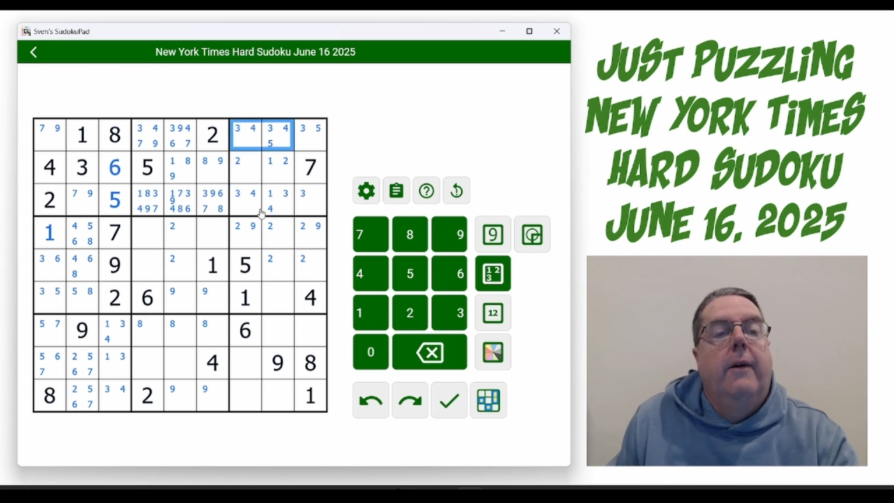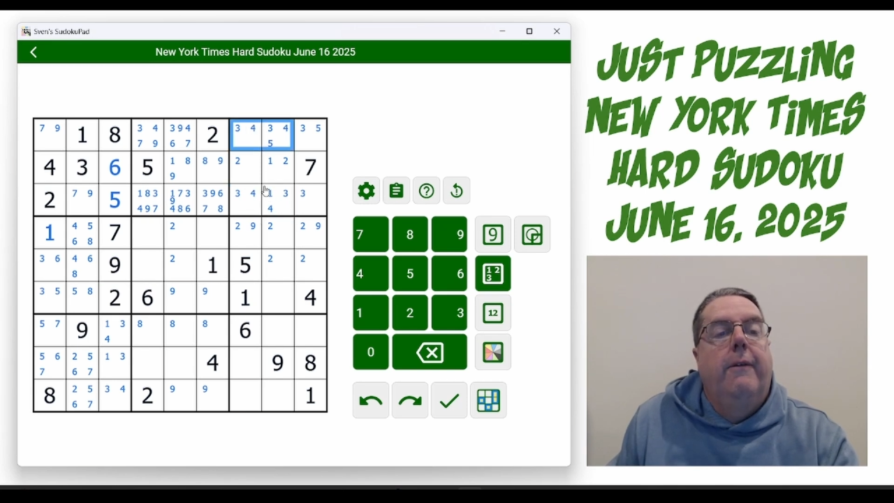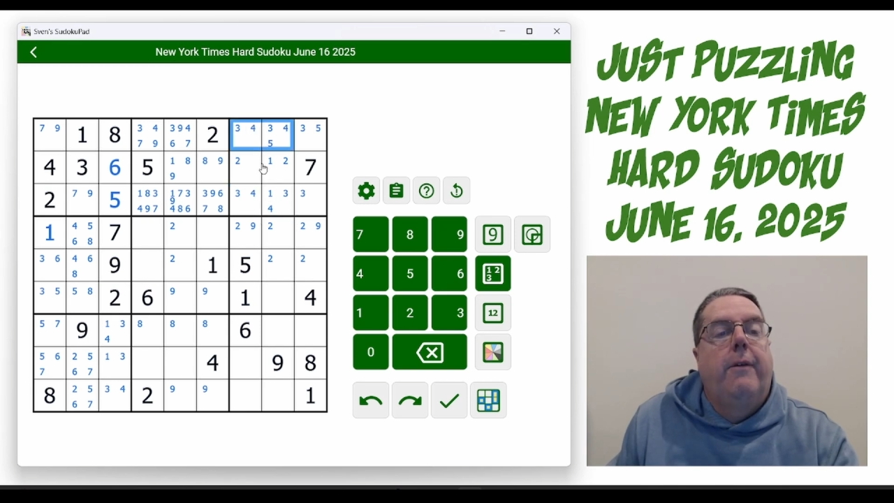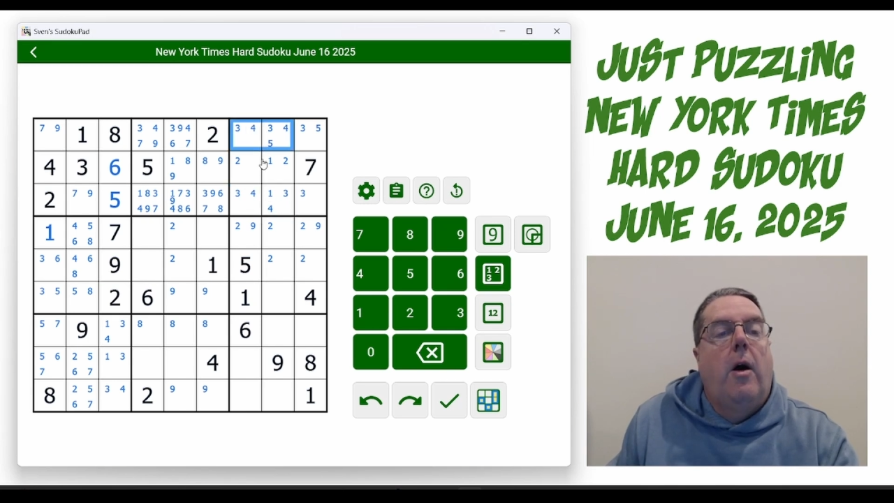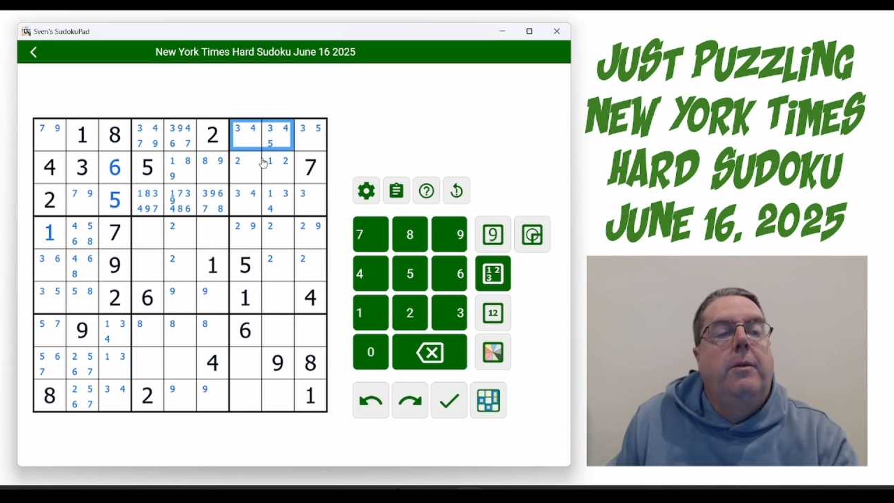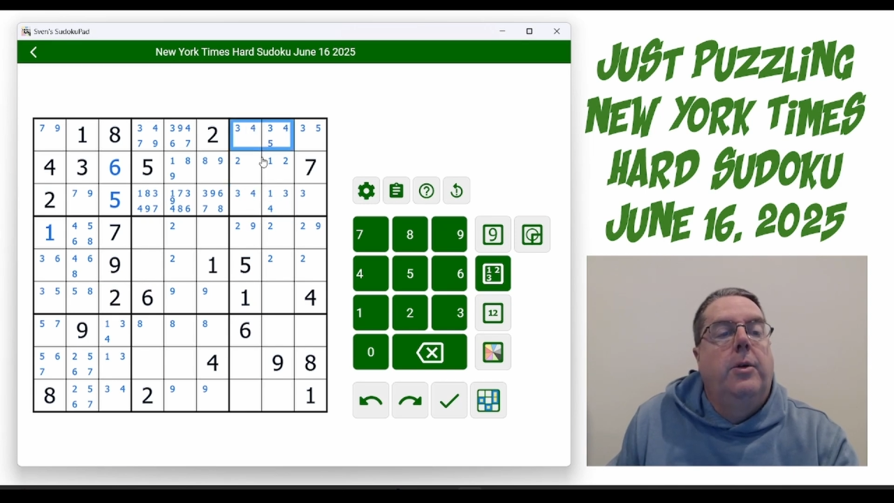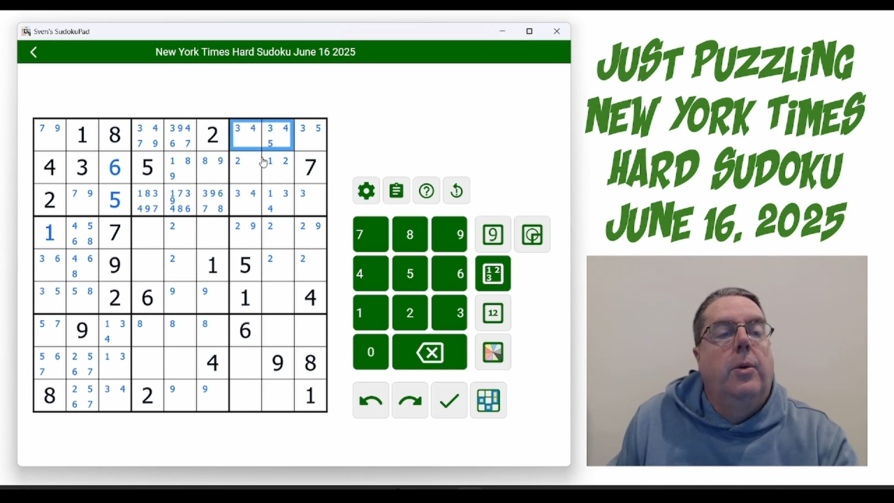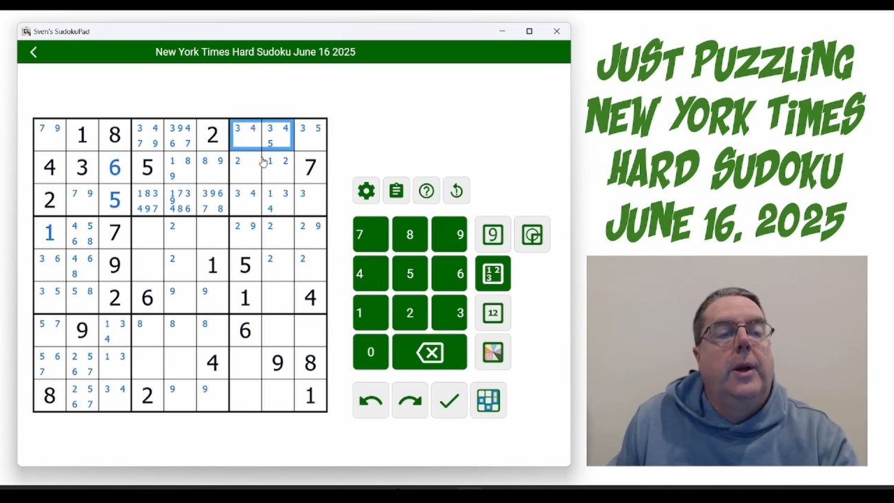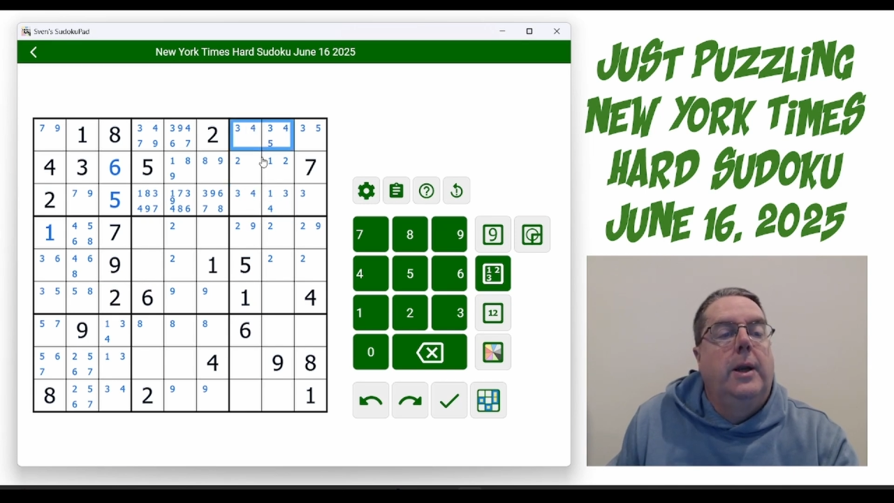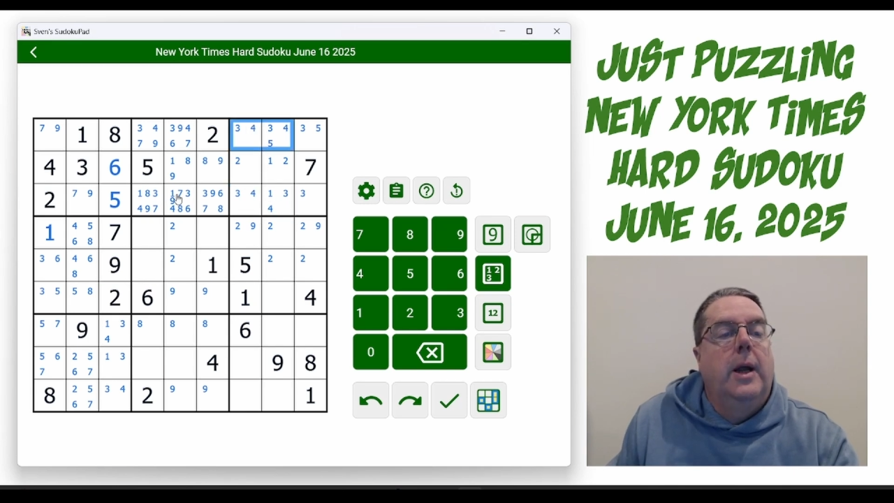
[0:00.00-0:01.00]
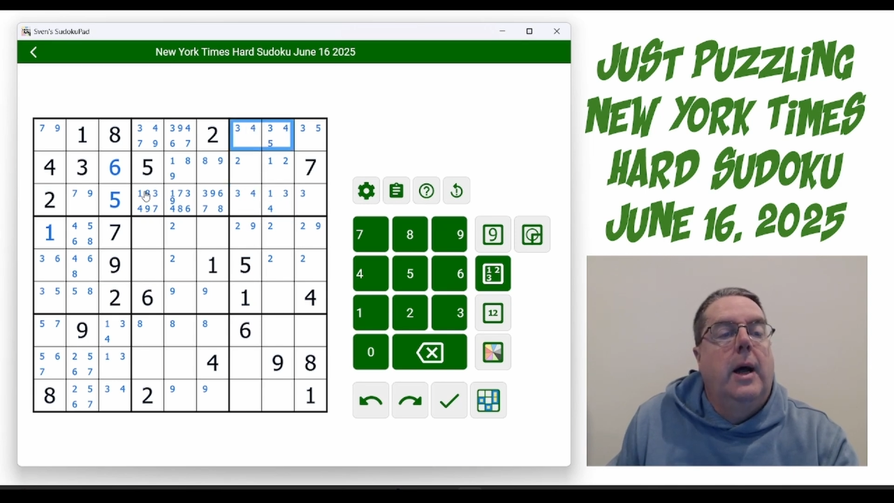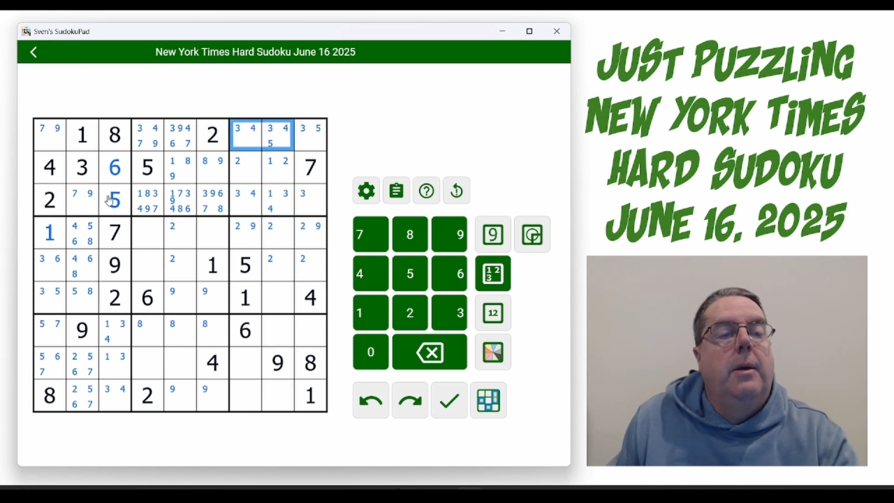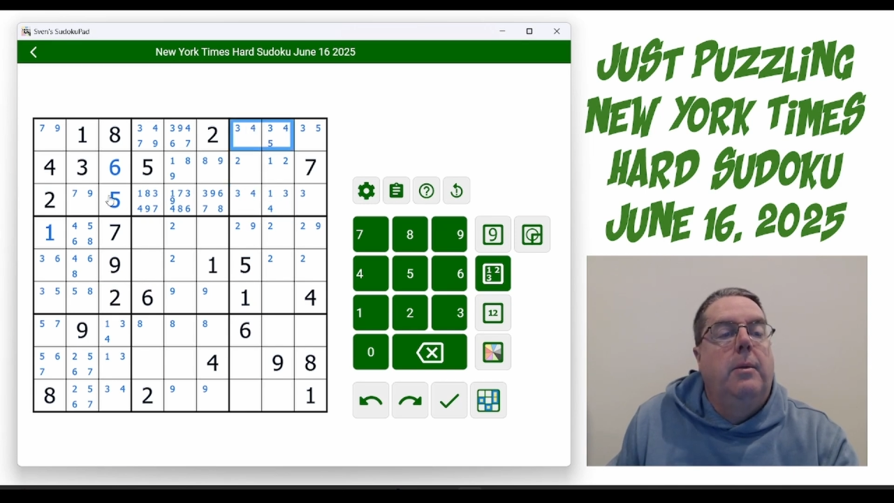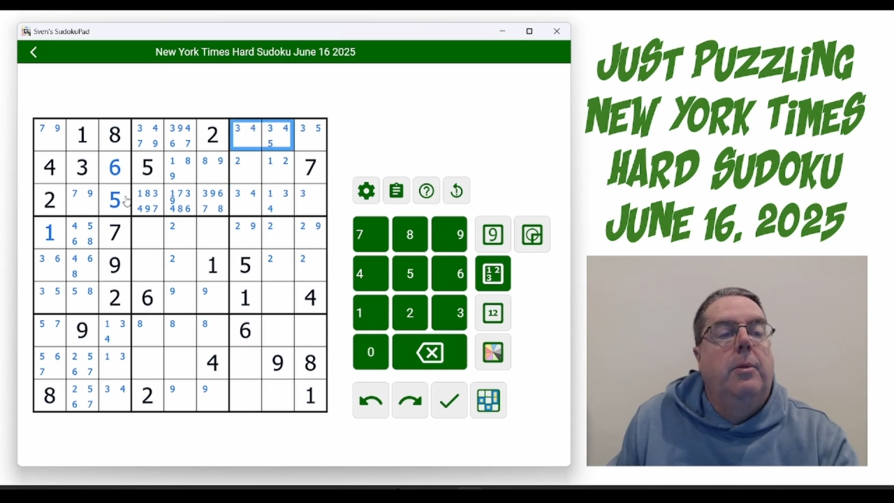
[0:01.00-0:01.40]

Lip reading: 5's already done,